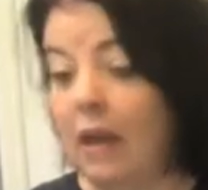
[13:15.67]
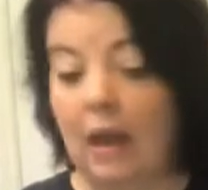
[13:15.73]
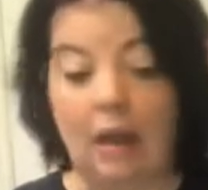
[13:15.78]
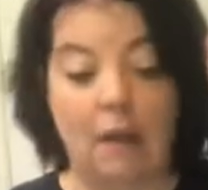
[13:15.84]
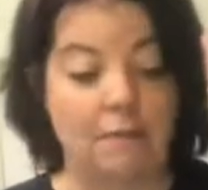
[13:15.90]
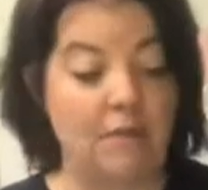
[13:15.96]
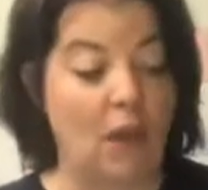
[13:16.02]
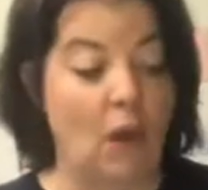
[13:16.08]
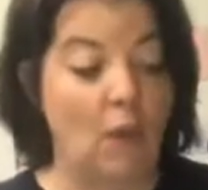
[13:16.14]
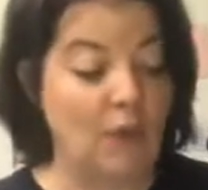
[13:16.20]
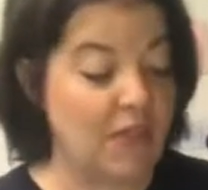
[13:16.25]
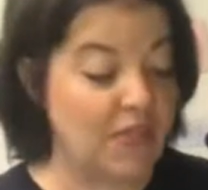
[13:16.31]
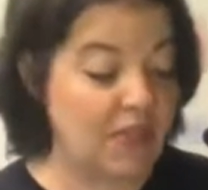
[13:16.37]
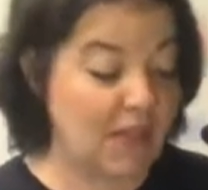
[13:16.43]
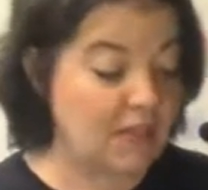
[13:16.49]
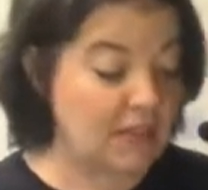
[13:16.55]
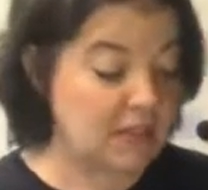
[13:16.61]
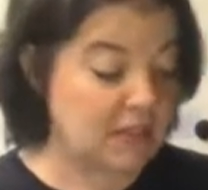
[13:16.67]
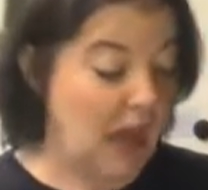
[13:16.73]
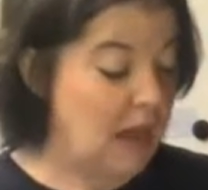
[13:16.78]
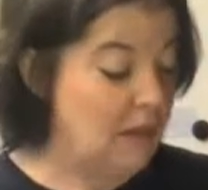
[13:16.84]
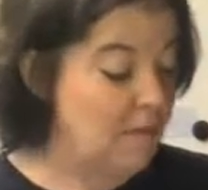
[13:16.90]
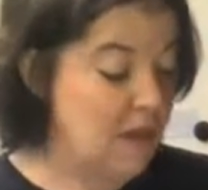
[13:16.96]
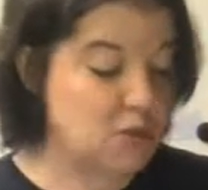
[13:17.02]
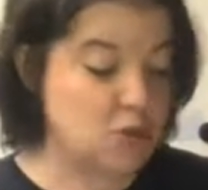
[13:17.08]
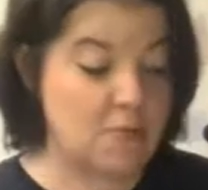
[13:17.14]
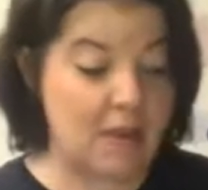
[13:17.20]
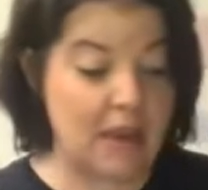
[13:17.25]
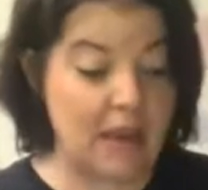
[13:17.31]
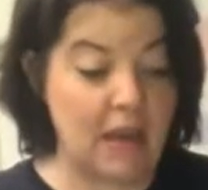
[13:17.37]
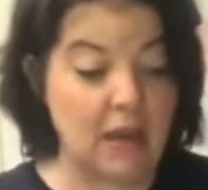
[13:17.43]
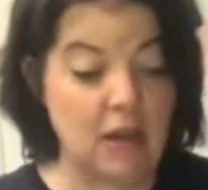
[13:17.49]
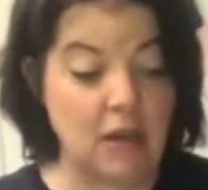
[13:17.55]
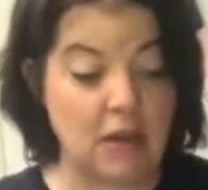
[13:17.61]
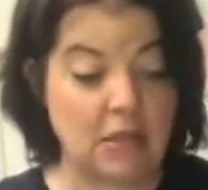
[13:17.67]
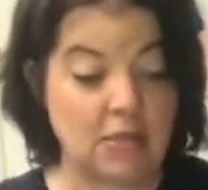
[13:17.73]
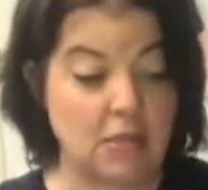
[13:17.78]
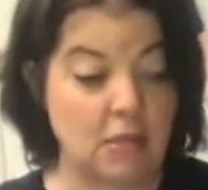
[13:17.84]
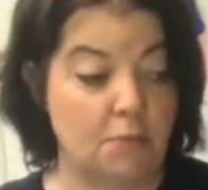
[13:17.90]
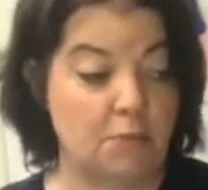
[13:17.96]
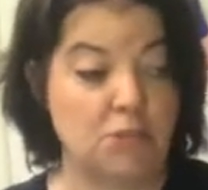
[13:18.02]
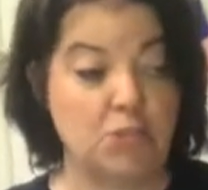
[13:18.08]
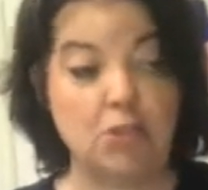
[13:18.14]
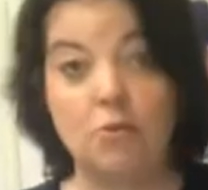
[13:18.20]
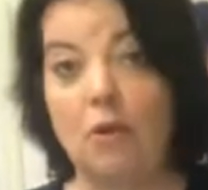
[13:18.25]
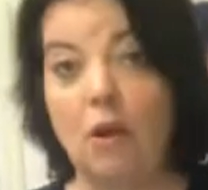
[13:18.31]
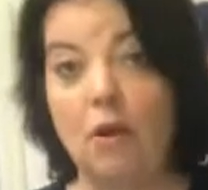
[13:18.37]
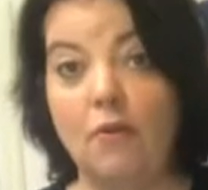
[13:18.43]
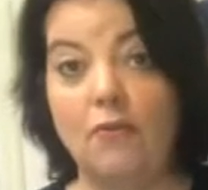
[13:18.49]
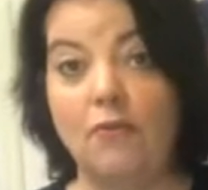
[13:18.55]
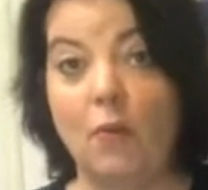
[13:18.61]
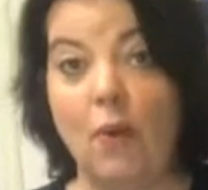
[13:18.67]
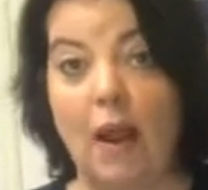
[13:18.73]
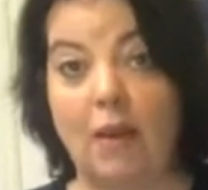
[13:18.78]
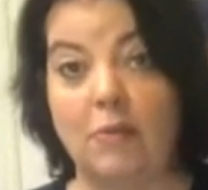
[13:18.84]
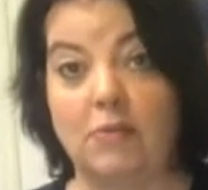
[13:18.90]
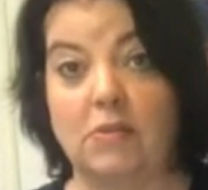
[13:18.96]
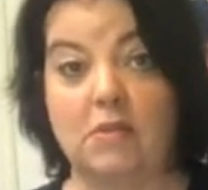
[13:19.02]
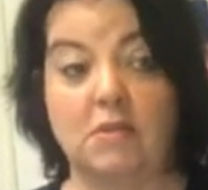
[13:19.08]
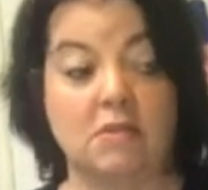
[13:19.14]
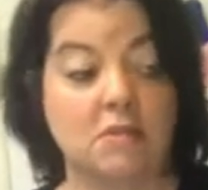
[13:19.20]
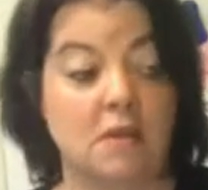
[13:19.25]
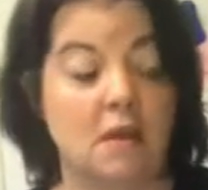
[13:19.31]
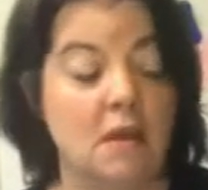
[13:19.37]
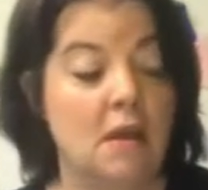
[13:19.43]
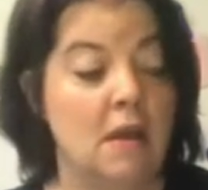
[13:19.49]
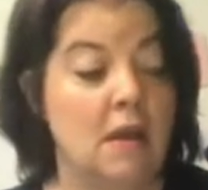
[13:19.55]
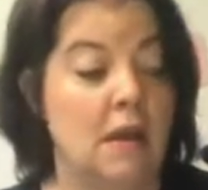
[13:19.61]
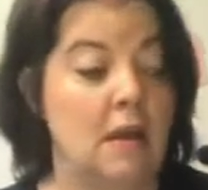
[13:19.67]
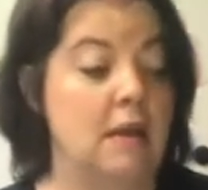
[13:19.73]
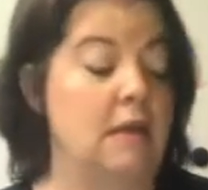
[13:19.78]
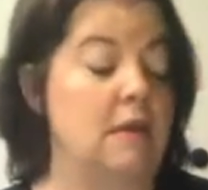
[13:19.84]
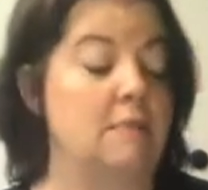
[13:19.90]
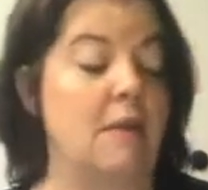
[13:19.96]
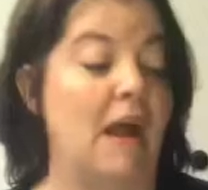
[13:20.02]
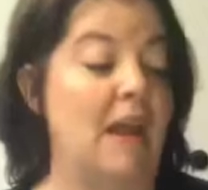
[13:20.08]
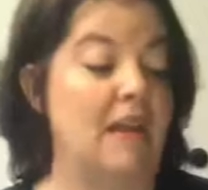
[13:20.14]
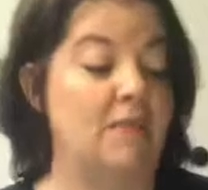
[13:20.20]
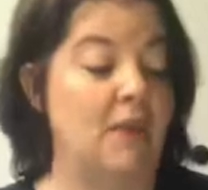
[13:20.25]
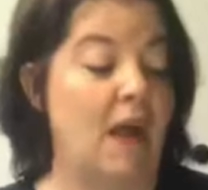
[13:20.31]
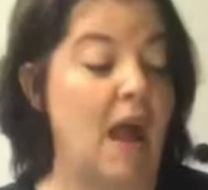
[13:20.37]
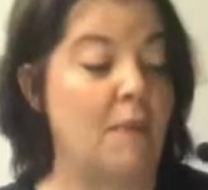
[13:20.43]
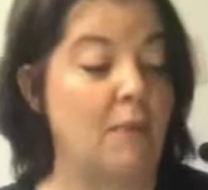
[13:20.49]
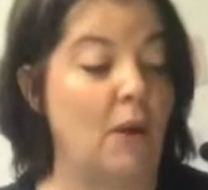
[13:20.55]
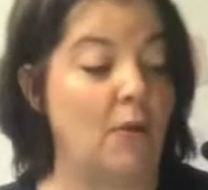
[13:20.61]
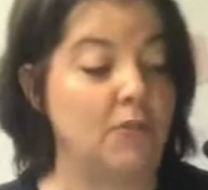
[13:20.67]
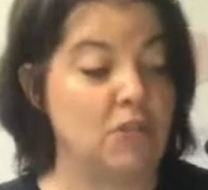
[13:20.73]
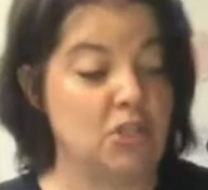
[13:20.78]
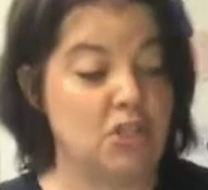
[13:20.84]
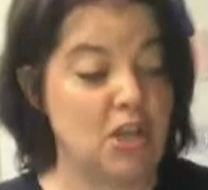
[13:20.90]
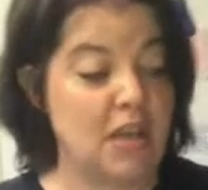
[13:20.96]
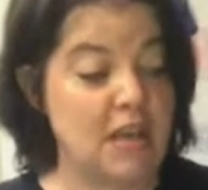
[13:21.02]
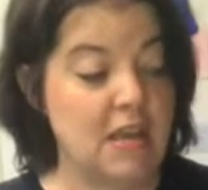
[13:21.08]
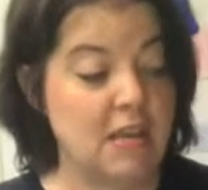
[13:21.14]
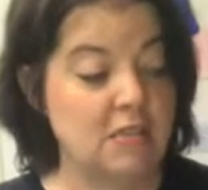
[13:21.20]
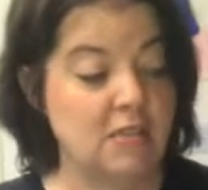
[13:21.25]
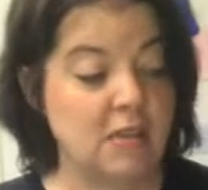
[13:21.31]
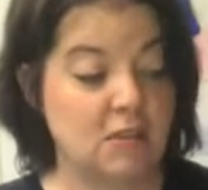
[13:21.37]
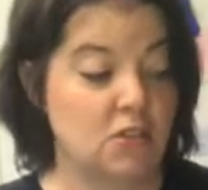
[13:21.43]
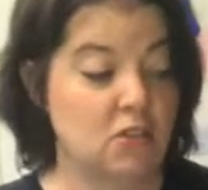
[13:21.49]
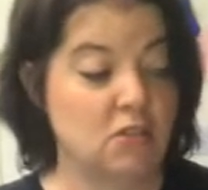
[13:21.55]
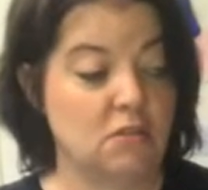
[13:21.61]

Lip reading: The only thing that's got a measurement here is the prosciutto, 4 ounces. I even eyeballed the cheese.